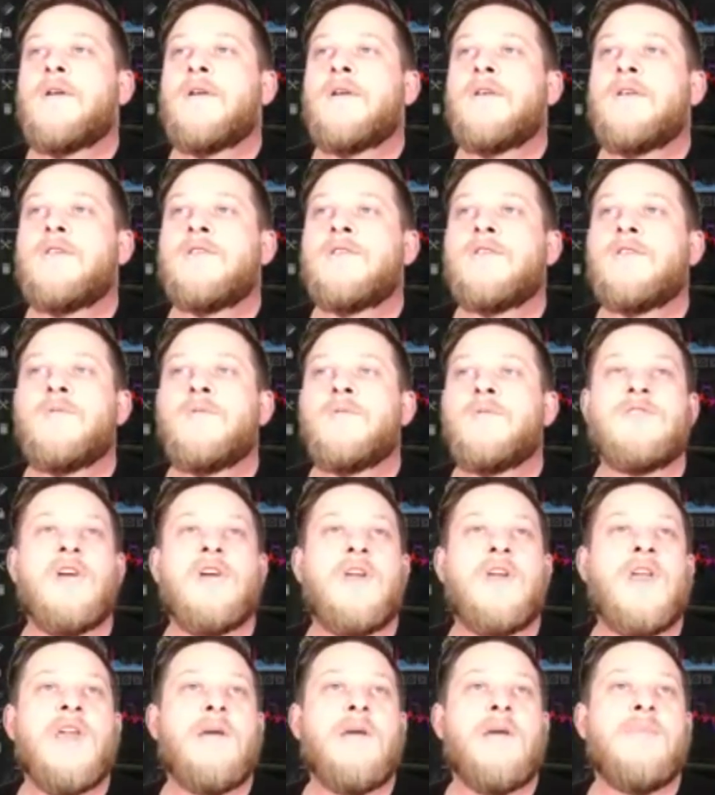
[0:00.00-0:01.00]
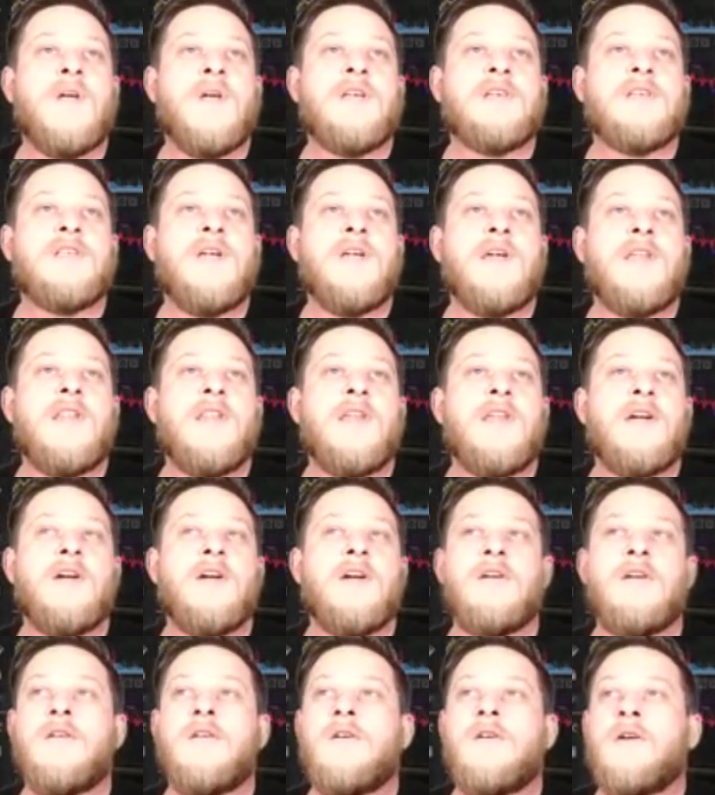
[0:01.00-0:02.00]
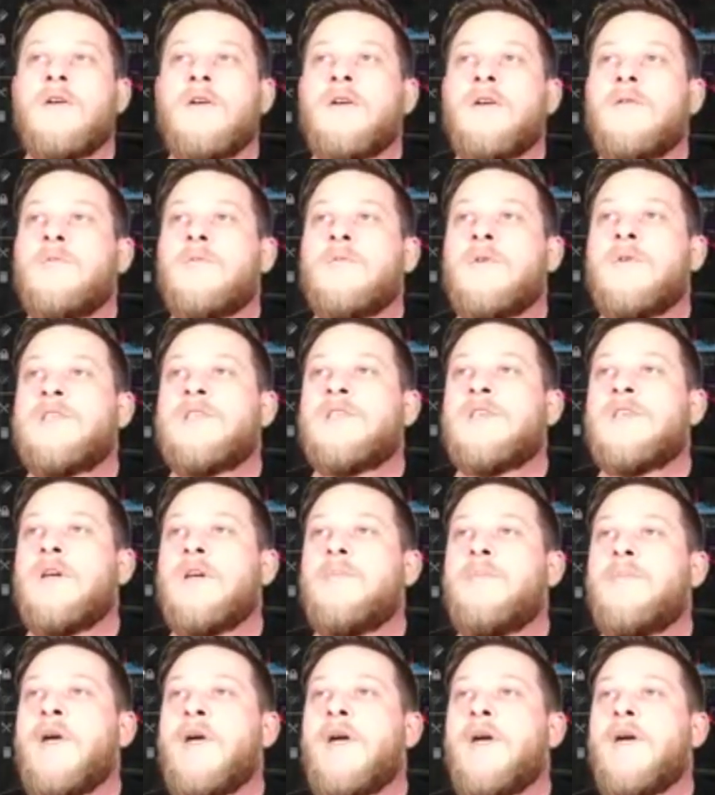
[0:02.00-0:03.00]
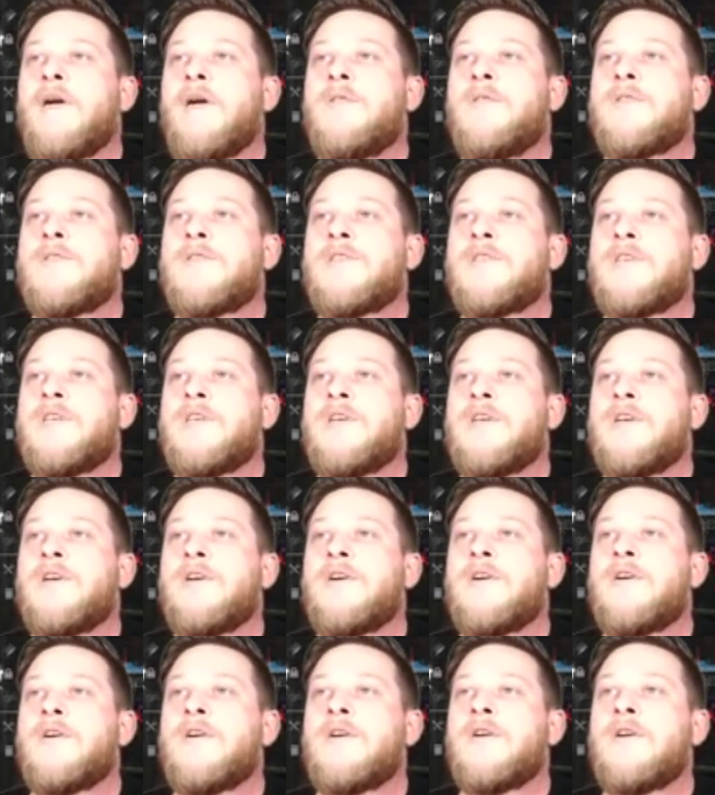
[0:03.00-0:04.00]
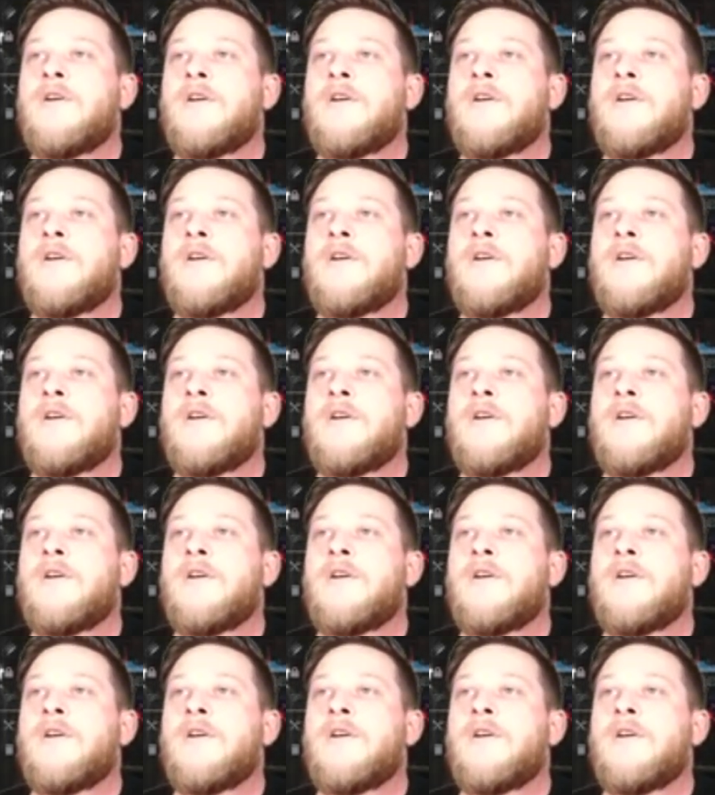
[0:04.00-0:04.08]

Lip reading: So we draw that baseline there. We see a bounce here.